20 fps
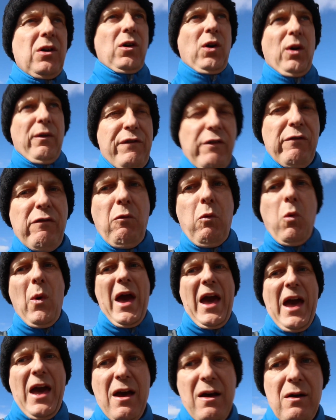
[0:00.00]
or if you're
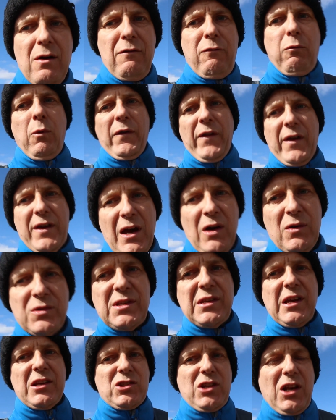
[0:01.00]
aware of what the
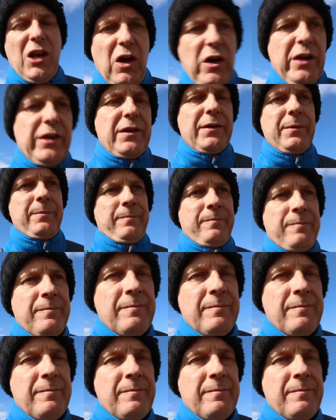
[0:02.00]
coast is actually like.